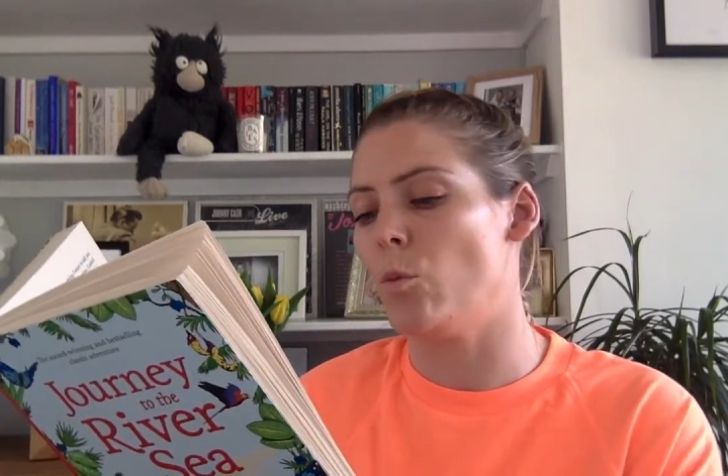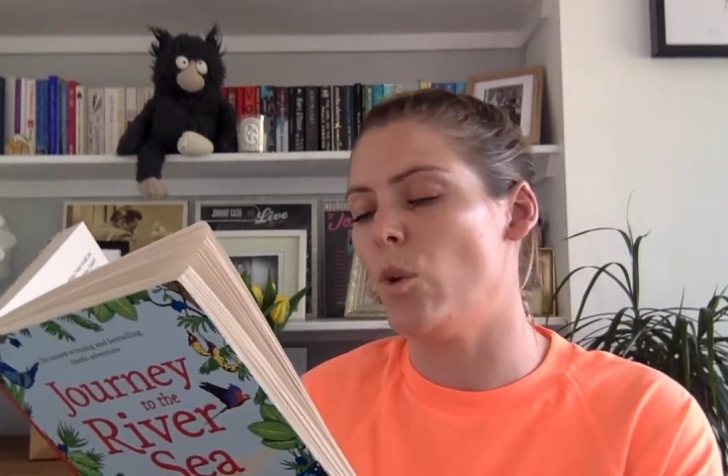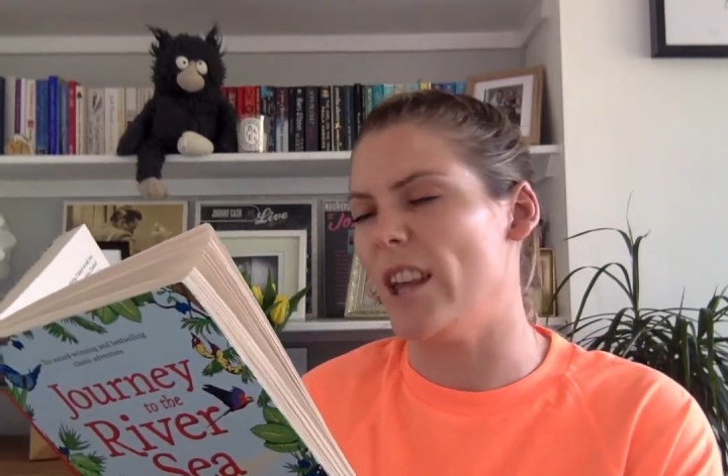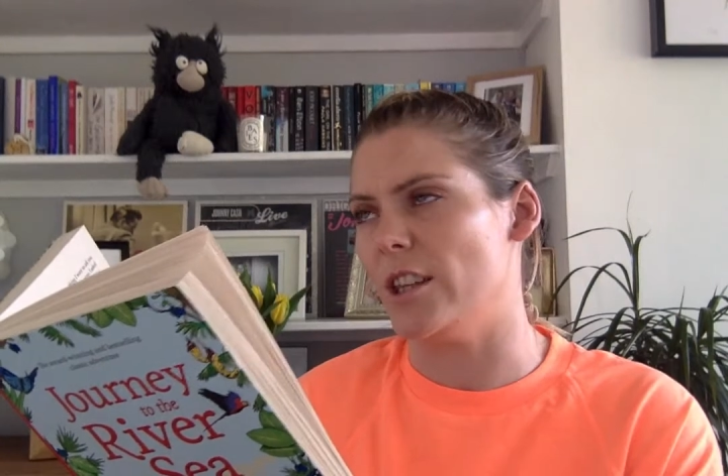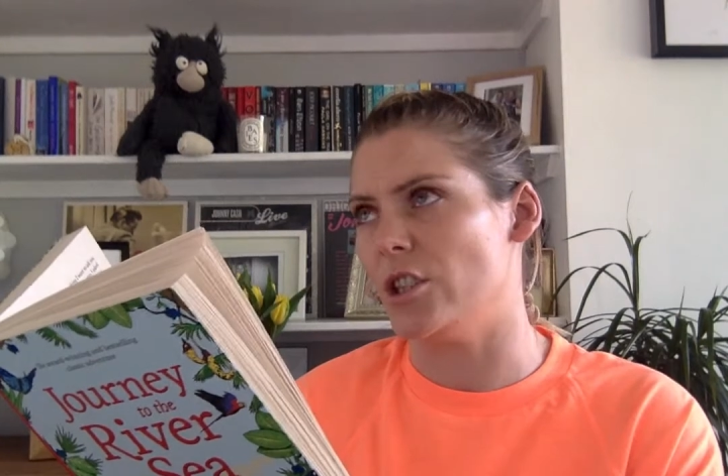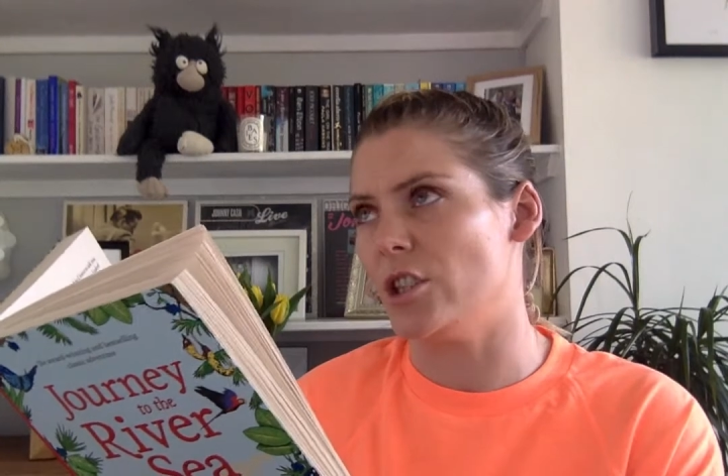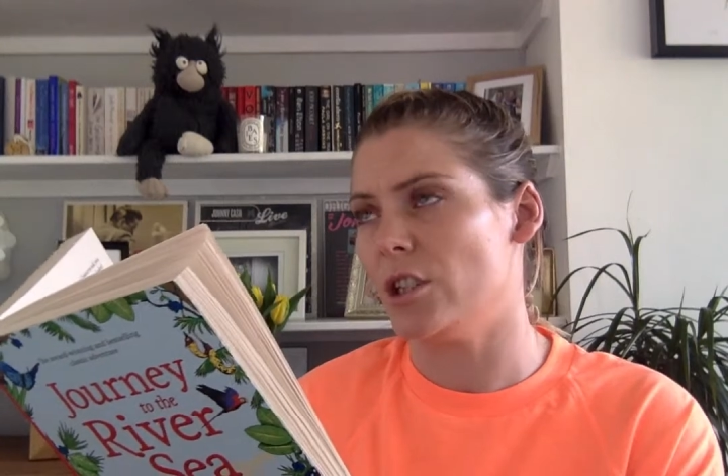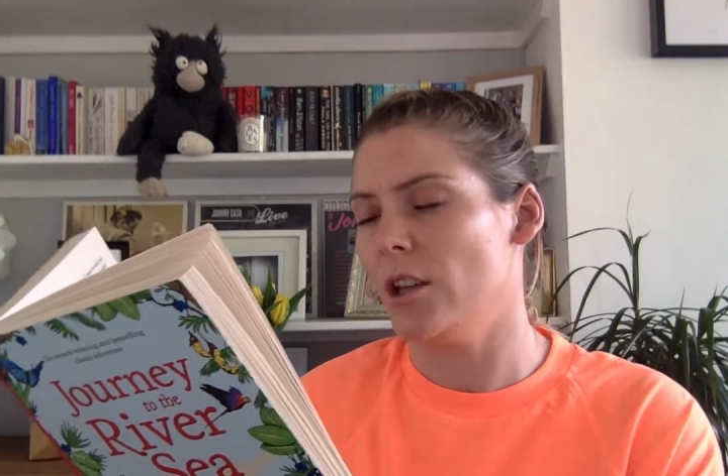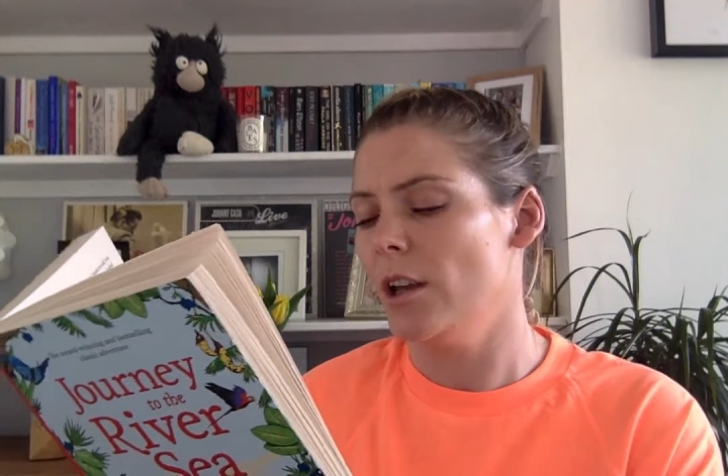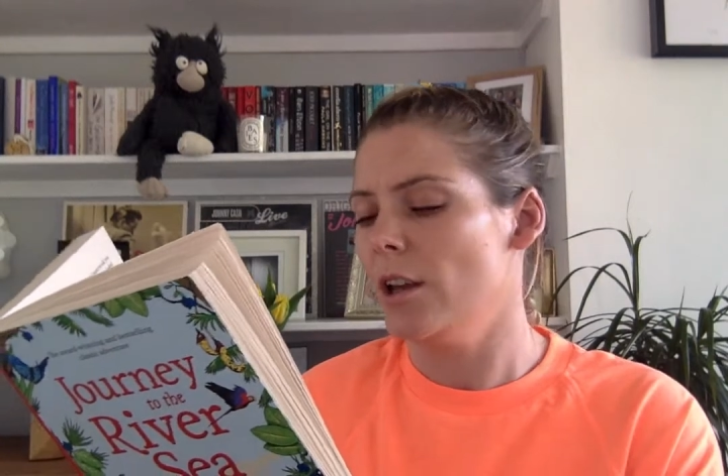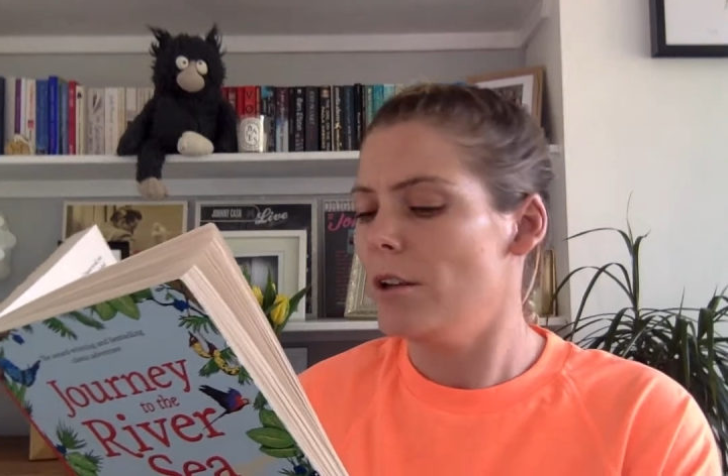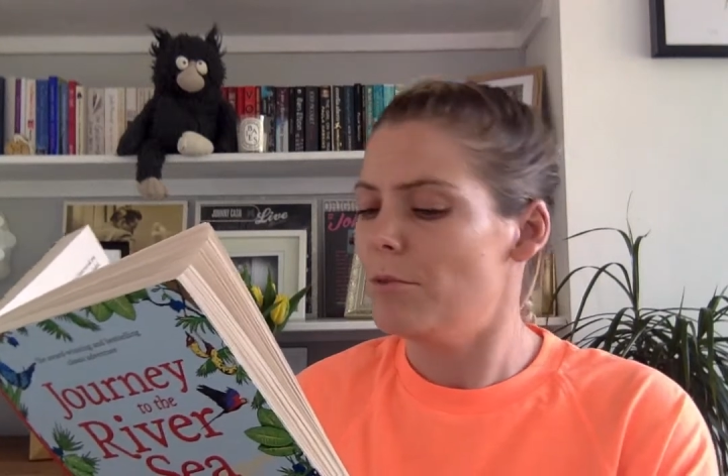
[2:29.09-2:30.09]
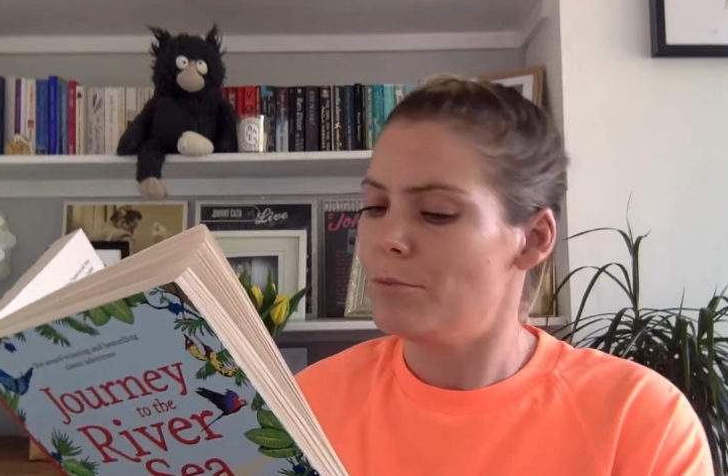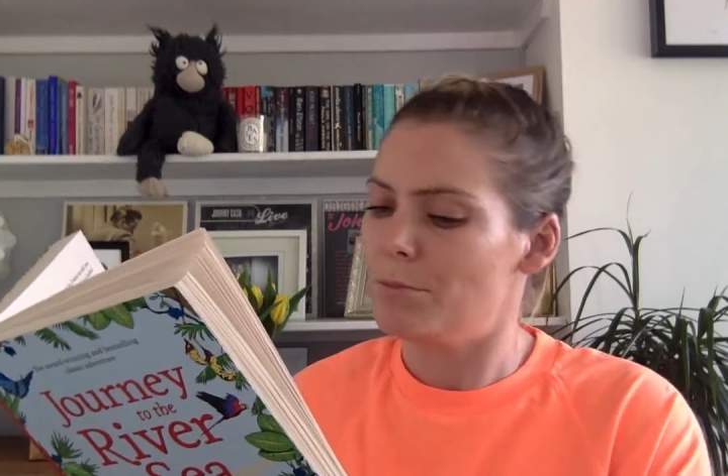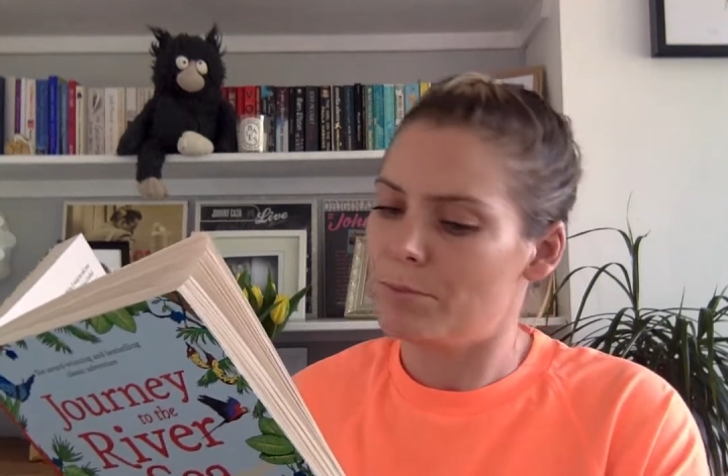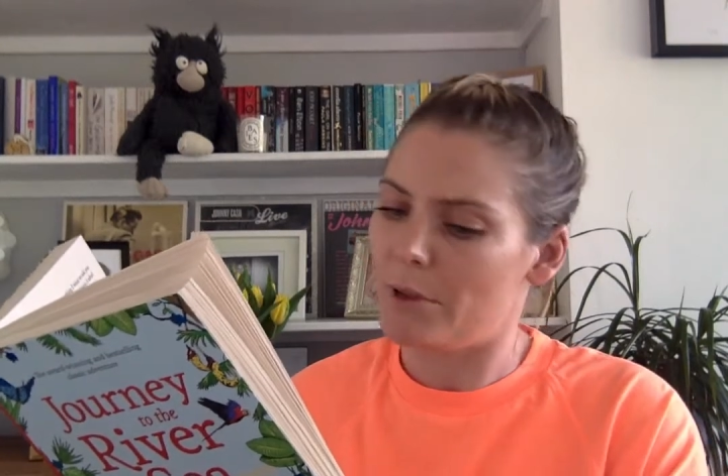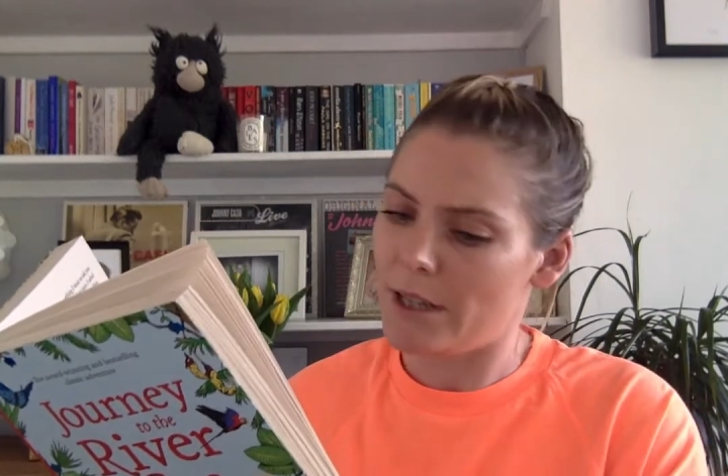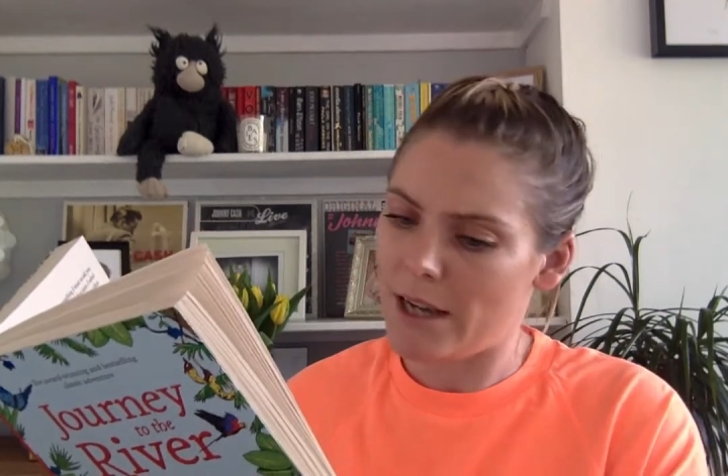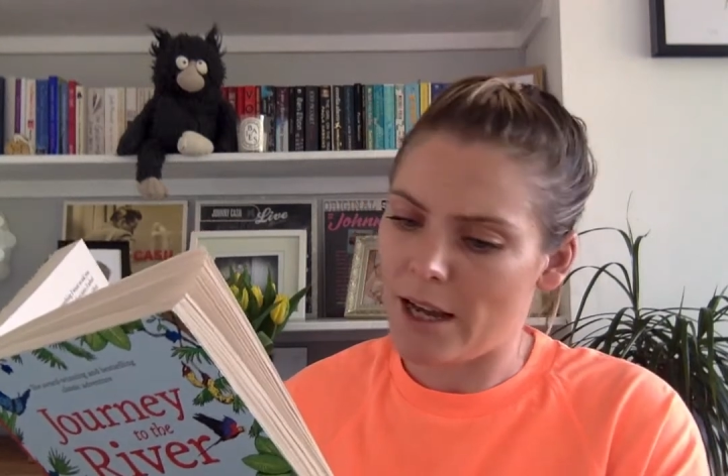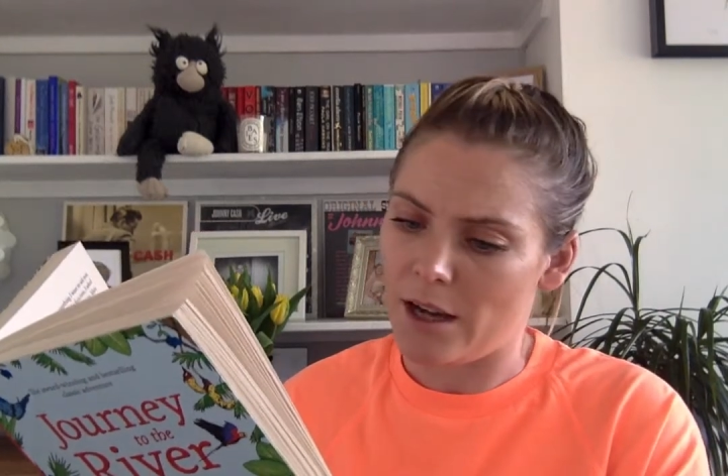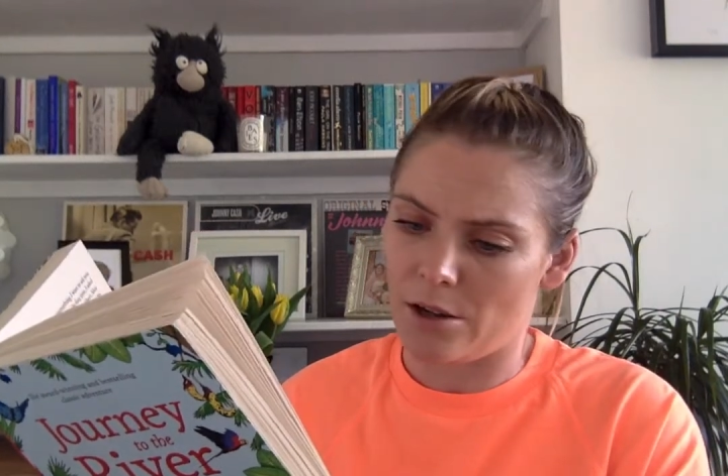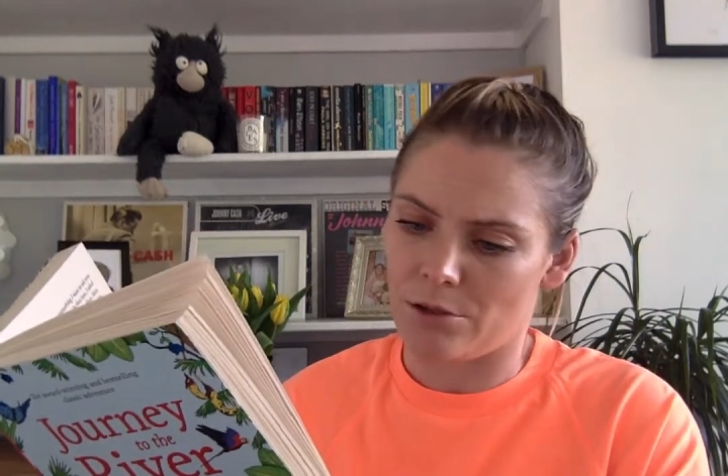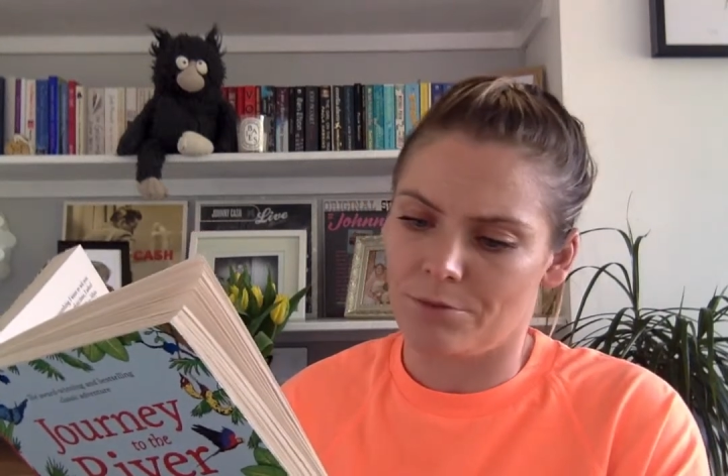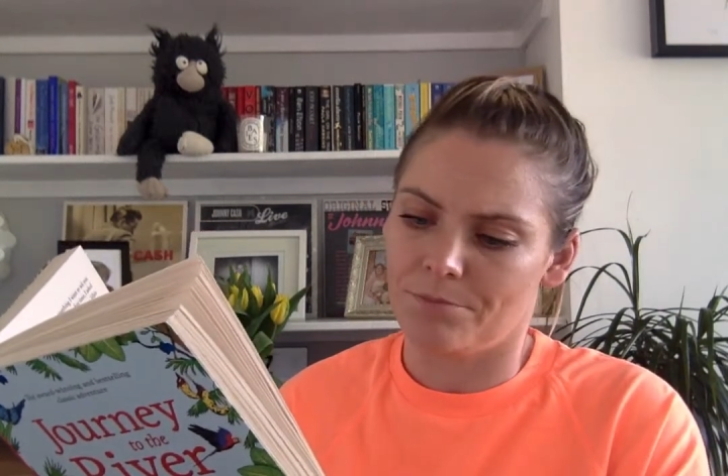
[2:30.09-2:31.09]
witch. But
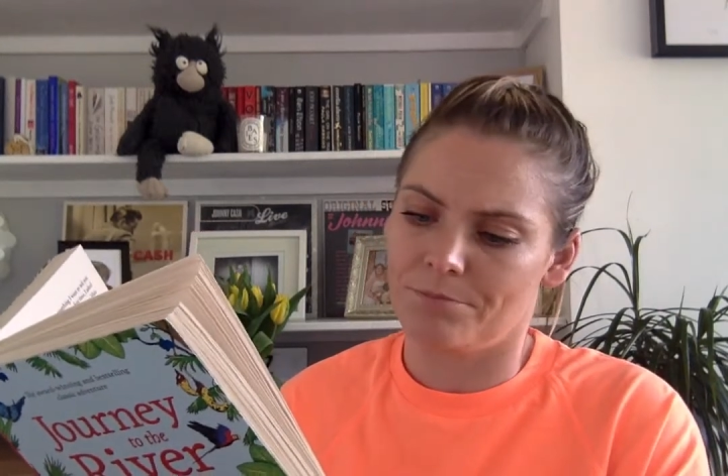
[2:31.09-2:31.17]
now,